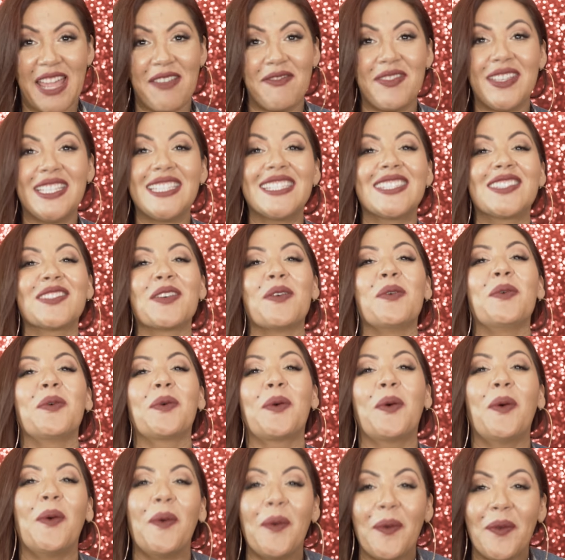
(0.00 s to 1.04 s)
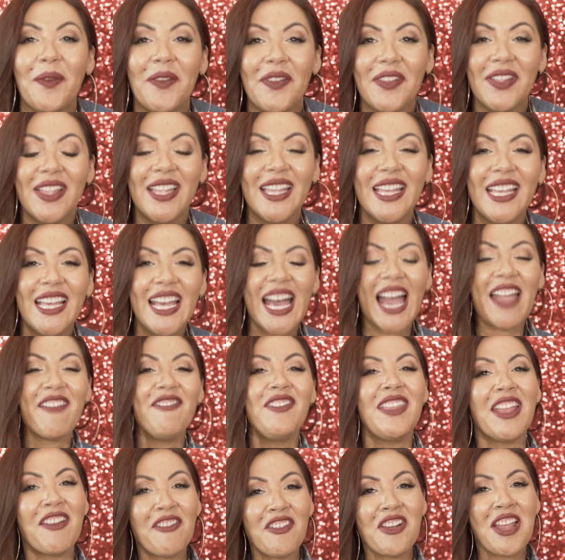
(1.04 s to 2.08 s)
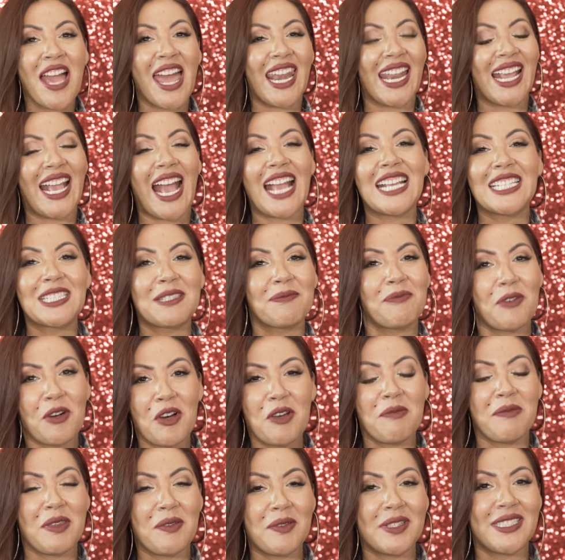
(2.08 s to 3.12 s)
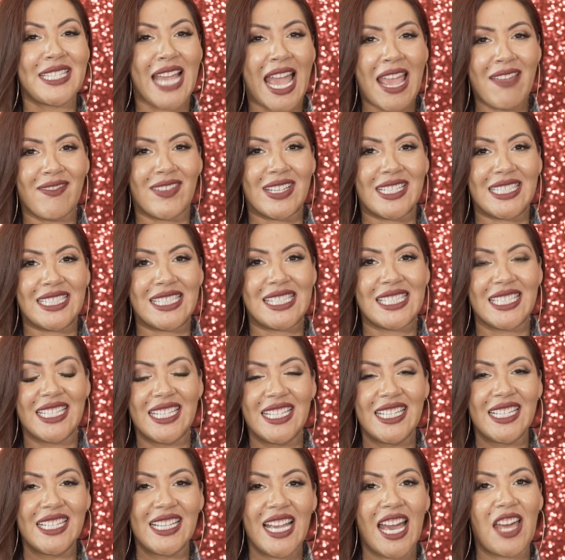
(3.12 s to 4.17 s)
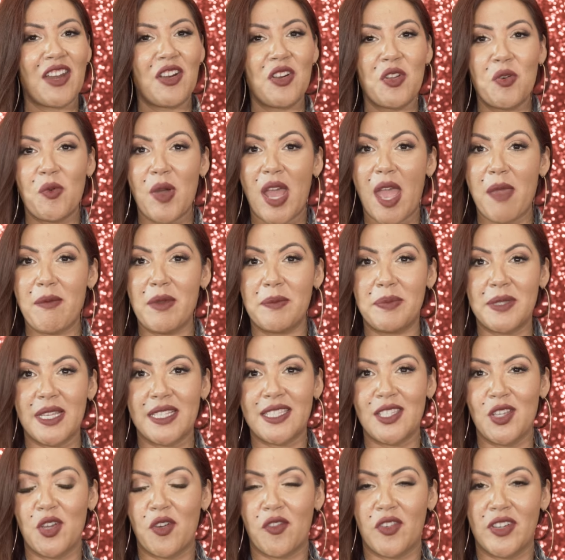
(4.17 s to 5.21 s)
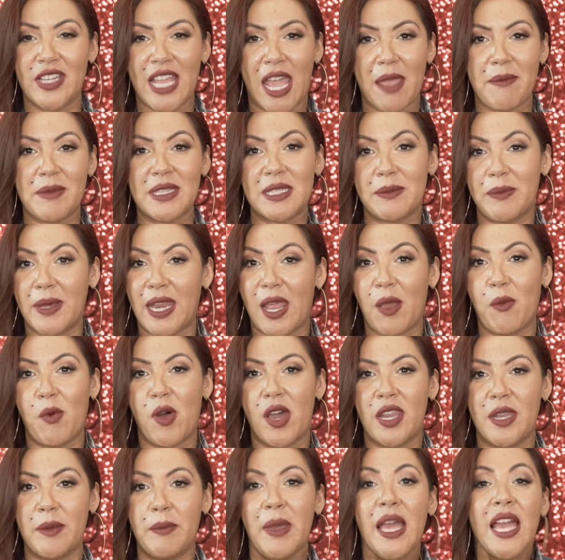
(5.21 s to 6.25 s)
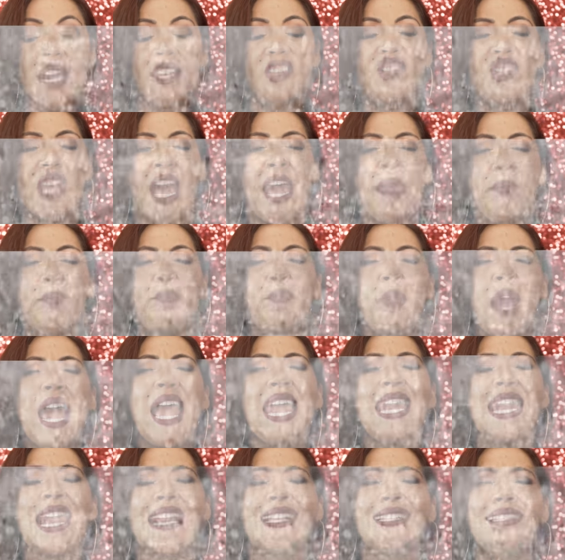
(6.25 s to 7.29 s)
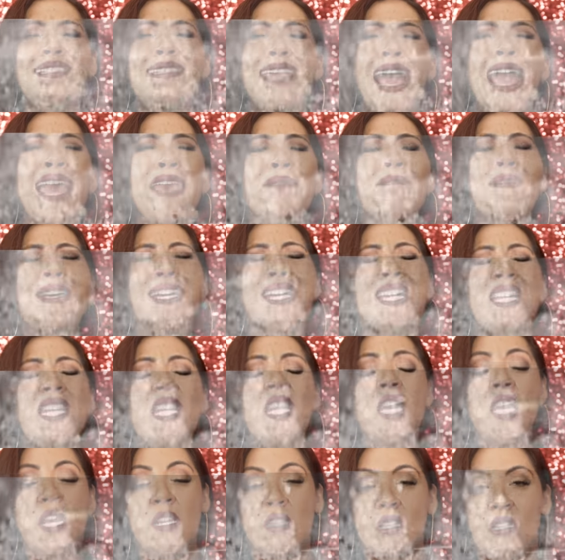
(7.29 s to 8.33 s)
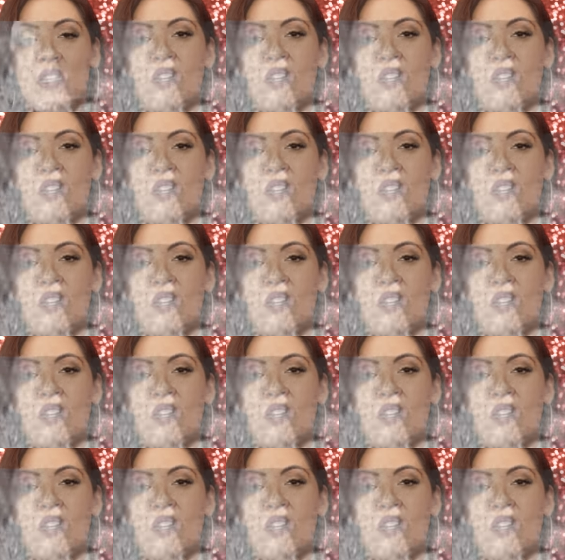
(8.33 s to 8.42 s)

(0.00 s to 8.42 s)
That'd be so cool. I've never had a guy spoil me with diamonds. I don't know why I'm obsessing over diamonds, but I want them. Shine bright like a diamond.